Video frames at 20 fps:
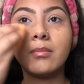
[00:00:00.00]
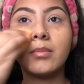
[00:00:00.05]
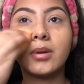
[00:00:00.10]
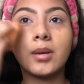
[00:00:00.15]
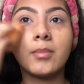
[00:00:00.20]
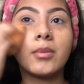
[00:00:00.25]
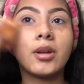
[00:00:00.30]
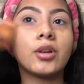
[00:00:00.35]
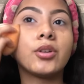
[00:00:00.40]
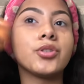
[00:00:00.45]

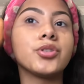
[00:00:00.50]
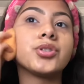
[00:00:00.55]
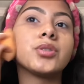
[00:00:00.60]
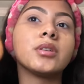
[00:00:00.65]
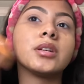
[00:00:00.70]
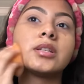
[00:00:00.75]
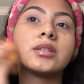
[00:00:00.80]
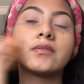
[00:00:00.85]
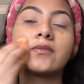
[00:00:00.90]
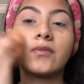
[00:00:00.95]
but I'm not gonna show
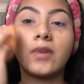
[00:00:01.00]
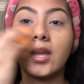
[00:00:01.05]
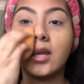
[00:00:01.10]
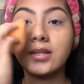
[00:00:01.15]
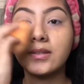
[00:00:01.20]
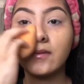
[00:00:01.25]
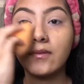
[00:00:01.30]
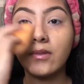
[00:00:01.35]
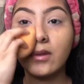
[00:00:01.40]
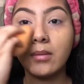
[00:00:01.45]
his
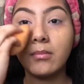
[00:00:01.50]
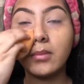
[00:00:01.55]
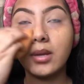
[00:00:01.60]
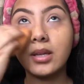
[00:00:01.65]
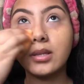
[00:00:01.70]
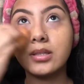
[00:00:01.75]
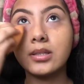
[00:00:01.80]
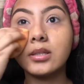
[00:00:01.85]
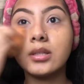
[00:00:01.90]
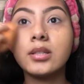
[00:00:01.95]
face, if that
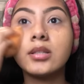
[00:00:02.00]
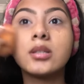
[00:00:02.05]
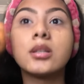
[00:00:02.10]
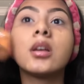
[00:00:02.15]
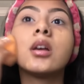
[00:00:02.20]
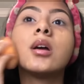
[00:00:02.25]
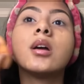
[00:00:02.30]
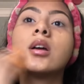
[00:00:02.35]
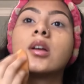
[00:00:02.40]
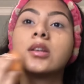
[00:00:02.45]
makes sense.
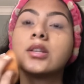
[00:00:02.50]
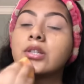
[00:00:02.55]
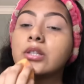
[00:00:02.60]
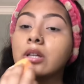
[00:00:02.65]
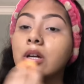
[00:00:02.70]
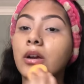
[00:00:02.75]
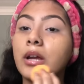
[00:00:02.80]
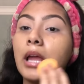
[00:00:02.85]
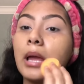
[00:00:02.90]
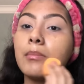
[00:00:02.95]

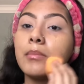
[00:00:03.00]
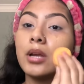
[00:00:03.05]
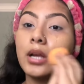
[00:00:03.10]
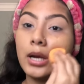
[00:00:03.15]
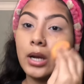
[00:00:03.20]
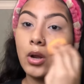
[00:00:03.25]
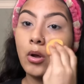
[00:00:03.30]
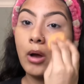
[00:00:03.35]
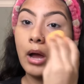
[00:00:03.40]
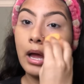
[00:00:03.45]
Sorry, I'm a
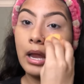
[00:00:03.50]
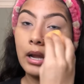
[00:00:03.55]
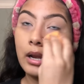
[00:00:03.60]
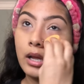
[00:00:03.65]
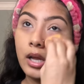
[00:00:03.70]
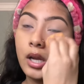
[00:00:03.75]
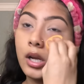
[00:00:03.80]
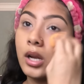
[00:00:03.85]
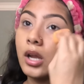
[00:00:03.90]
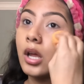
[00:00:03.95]
girl,
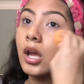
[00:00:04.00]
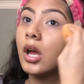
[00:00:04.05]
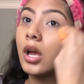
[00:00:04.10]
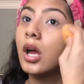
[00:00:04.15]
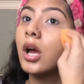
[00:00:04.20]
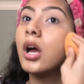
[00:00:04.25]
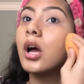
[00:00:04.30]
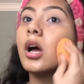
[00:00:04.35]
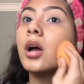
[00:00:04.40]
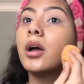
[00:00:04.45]
Alan.
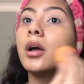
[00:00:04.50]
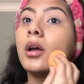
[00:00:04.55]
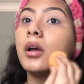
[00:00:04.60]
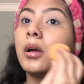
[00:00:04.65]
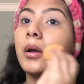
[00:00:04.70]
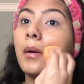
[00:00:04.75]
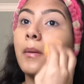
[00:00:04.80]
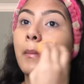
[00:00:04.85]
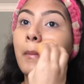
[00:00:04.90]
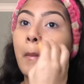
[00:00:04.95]

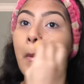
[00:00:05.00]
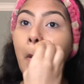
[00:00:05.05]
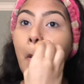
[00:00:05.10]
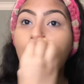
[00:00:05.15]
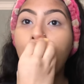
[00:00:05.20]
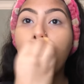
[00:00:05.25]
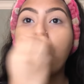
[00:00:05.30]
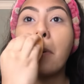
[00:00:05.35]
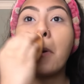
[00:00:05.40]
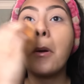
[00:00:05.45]

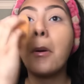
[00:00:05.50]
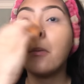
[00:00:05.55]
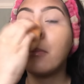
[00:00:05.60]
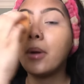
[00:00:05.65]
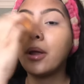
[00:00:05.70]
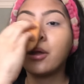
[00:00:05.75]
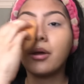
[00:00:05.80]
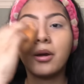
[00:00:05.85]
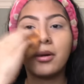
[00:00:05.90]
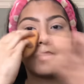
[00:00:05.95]
Bro, oh
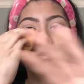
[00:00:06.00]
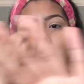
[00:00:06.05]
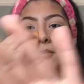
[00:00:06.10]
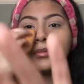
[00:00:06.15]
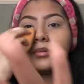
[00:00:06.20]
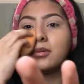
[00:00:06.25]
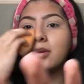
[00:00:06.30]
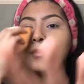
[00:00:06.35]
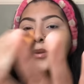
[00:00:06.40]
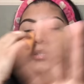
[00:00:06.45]
my god.
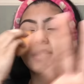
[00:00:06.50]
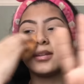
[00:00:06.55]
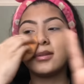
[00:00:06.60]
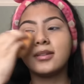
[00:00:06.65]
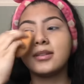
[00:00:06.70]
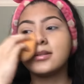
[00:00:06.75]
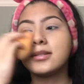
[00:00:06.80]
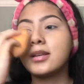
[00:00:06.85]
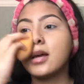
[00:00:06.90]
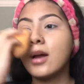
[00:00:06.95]
Let me say
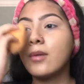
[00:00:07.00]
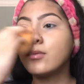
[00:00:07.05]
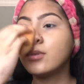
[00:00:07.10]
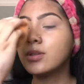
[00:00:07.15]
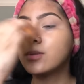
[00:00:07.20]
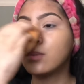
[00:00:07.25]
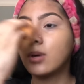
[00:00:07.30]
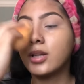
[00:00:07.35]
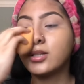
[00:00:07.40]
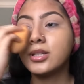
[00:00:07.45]
this. I
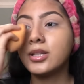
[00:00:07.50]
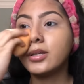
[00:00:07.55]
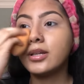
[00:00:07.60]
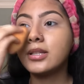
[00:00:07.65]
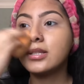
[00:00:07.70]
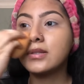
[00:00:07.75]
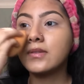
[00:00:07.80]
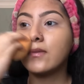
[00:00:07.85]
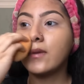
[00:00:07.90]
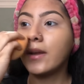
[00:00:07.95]
was watching
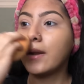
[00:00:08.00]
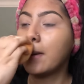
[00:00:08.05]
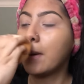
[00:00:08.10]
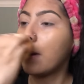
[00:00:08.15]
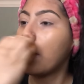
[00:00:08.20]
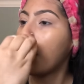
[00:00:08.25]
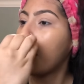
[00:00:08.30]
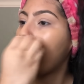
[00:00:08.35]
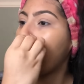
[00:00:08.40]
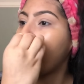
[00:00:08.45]
his
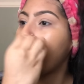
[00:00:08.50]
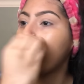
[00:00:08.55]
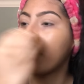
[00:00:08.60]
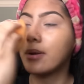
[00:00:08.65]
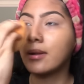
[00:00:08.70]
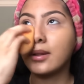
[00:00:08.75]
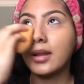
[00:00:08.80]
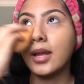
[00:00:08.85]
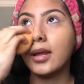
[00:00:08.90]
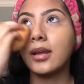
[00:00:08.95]
video
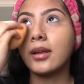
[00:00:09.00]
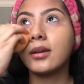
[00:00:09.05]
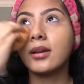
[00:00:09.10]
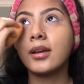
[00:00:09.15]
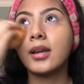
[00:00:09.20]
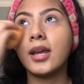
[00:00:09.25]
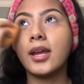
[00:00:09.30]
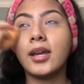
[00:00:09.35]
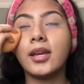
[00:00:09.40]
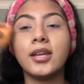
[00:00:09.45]
con,
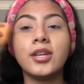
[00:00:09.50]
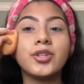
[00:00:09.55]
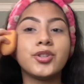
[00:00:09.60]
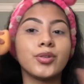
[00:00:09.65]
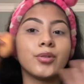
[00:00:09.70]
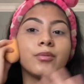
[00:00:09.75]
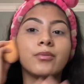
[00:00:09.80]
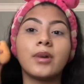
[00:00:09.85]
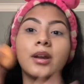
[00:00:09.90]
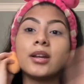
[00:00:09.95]
que he
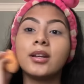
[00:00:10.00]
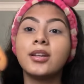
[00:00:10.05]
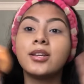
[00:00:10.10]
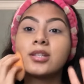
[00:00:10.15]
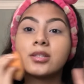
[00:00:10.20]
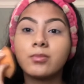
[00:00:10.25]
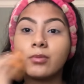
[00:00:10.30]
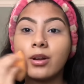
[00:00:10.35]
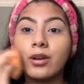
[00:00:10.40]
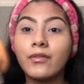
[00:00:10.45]
showed finally
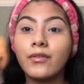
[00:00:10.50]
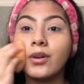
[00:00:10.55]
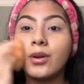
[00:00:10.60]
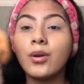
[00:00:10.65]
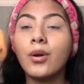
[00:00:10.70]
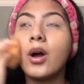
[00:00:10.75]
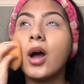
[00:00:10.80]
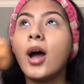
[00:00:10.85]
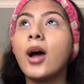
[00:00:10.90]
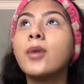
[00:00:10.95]
his
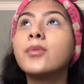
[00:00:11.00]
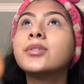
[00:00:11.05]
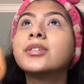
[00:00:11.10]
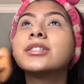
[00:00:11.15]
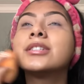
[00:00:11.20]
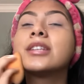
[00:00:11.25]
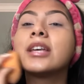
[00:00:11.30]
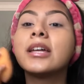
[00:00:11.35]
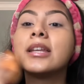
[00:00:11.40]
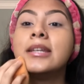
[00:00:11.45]
boyfriend. I
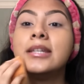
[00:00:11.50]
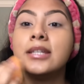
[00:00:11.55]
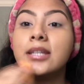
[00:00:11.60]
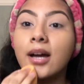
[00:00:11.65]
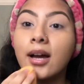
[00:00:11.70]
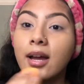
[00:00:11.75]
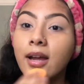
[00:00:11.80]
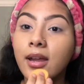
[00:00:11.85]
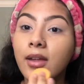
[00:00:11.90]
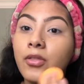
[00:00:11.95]
was
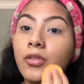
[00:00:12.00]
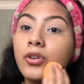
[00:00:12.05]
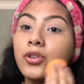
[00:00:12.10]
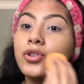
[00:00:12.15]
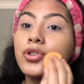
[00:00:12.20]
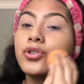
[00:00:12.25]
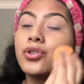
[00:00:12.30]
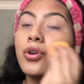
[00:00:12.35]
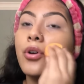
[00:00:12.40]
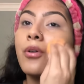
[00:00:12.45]
dying.
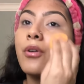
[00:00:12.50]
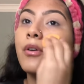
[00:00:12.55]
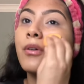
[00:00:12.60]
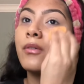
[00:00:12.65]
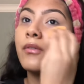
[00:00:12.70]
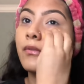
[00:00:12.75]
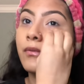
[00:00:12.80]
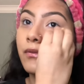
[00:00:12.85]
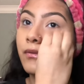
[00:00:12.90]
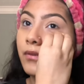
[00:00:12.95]
They're so
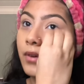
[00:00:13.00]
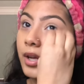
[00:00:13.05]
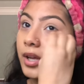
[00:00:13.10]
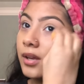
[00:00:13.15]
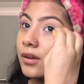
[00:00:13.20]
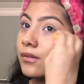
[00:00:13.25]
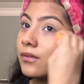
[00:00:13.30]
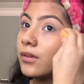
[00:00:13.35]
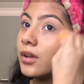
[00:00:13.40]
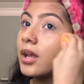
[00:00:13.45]

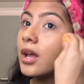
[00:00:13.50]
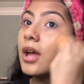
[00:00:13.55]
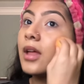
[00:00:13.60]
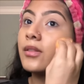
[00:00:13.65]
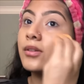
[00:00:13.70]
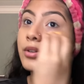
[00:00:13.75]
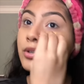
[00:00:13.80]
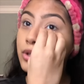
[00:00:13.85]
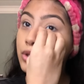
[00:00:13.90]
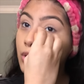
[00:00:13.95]

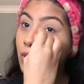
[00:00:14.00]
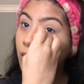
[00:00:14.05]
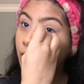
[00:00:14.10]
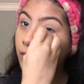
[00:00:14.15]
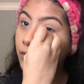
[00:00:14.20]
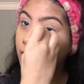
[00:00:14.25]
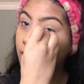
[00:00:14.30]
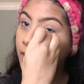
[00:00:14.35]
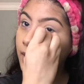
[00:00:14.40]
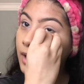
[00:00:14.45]

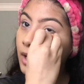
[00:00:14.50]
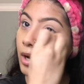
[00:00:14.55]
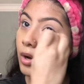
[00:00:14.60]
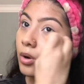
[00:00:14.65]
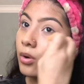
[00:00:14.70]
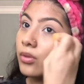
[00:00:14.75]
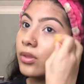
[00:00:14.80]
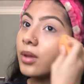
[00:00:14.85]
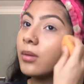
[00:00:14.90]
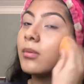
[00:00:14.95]
funny, and
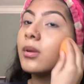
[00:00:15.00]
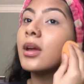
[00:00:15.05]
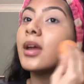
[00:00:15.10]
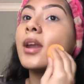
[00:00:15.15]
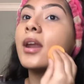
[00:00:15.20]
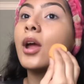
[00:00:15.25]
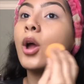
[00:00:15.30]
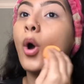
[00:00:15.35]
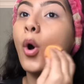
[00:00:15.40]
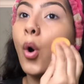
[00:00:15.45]

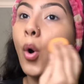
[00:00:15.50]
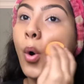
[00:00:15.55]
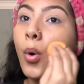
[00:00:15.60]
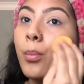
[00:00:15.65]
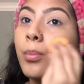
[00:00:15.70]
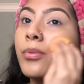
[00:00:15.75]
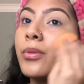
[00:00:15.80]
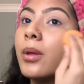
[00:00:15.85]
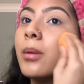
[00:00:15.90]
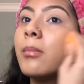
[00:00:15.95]
I
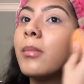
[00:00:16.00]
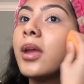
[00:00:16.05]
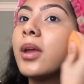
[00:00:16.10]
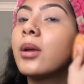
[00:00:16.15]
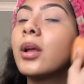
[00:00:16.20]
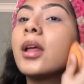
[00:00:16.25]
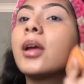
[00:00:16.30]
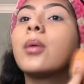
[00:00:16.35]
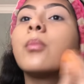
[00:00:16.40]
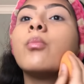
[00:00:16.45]
hope they,
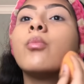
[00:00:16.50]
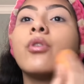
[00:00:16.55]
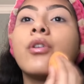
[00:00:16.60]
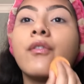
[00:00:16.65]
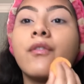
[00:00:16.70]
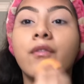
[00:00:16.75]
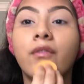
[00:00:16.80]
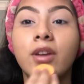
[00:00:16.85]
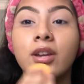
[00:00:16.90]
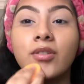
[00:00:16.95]
make,
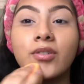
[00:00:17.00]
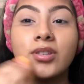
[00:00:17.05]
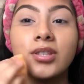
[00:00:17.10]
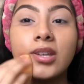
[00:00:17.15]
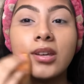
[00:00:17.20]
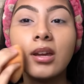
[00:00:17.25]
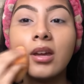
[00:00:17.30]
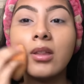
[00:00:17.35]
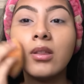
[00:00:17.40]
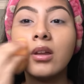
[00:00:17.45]
more videos
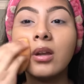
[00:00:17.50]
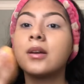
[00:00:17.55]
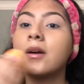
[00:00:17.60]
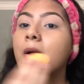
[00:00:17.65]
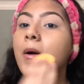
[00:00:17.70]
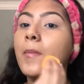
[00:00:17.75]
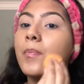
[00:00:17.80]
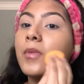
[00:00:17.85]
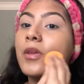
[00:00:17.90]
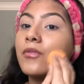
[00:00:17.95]
together.
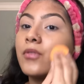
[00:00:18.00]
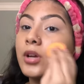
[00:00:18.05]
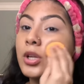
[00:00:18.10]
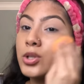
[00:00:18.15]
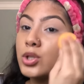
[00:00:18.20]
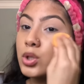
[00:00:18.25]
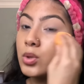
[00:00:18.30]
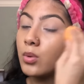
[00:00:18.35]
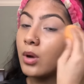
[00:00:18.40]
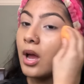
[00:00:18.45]
If I
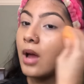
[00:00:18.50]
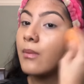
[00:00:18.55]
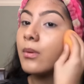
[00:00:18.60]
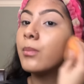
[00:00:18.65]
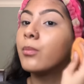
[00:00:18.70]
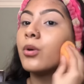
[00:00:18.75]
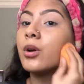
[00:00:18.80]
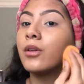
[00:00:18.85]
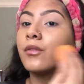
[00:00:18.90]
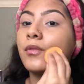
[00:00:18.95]
do have a
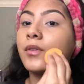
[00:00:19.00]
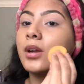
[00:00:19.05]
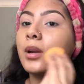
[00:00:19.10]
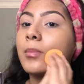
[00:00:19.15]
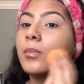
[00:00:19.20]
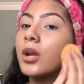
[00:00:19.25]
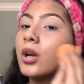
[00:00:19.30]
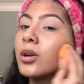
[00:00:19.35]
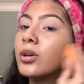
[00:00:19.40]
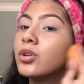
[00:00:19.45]
boyfriend,
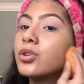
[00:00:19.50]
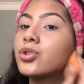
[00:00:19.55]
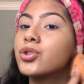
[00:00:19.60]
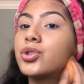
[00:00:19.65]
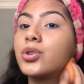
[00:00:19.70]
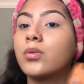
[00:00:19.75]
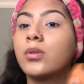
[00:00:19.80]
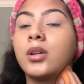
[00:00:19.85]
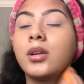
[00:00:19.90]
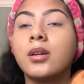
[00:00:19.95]
I'm not gonna
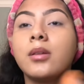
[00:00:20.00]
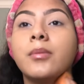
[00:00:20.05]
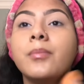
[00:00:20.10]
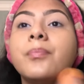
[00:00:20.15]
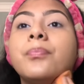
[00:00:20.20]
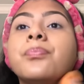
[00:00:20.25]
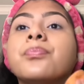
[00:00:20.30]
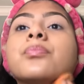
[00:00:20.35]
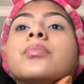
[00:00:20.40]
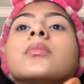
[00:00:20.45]
show
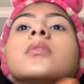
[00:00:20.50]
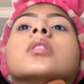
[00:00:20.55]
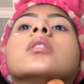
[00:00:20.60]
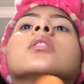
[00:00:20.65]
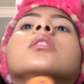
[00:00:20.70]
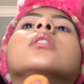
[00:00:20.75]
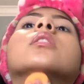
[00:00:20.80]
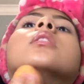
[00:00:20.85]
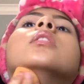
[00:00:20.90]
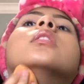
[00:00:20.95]
him.
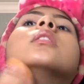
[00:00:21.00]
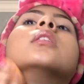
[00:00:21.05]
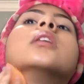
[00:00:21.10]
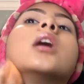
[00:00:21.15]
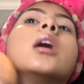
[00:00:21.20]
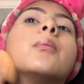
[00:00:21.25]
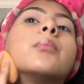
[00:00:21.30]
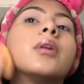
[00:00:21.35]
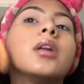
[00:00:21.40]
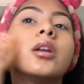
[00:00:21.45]

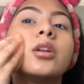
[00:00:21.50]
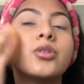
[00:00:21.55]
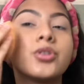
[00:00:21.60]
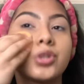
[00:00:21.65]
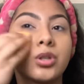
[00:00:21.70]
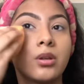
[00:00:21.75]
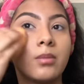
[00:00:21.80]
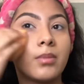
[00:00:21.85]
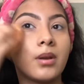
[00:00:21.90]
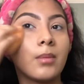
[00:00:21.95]
I'm probably gonna
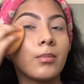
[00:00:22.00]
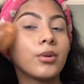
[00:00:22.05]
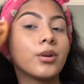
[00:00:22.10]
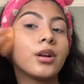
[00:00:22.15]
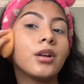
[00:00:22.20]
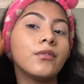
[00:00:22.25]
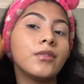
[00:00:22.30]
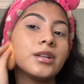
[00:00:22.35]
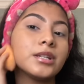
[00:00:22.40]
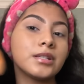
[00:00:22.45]
show him, but I'm gonna
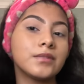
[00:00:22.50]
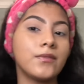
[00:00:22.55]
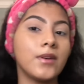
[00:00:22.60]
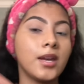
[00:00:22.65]
cover his